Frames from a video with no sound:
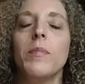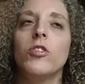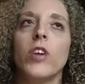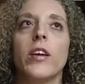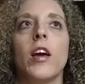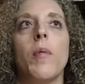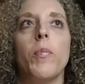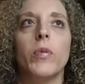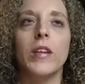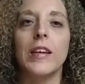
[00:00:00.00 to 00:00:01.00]
try to come
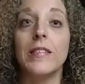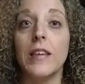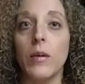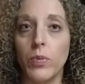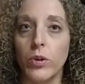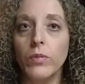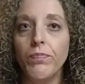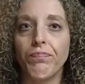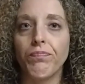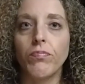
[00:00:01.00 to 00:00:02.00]
up with an example
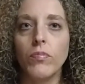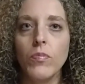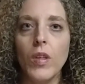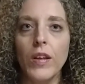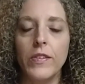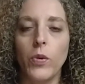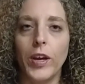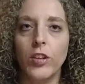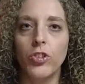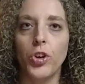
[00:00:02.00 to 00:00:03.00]
so
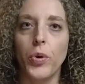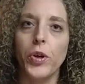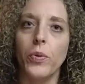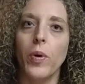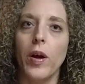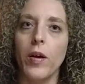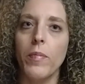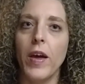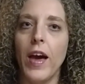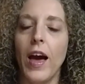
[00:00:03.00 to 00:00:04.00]
I can show you
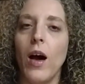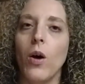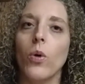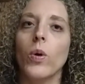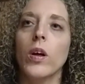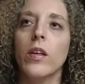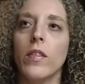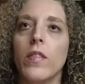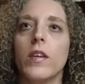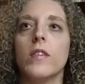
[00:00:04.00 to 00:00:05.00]
how
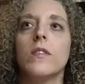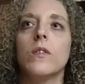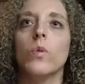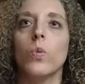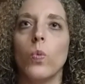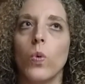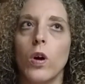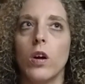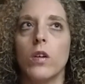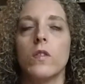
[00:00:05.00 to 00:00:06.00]
this
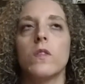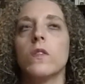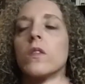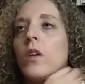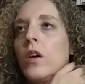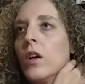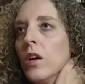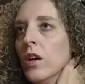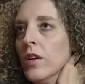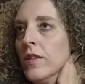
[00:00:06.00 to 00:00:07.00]
works.
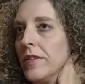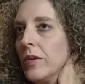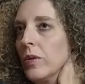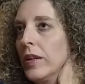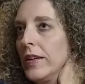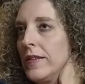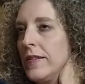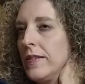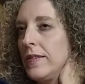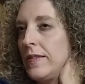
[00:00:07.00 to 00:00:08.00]
So let's
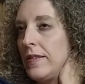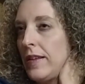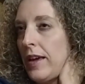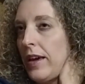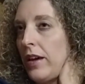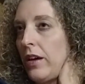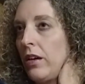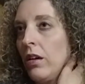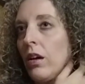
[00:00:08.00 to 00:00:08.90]
see.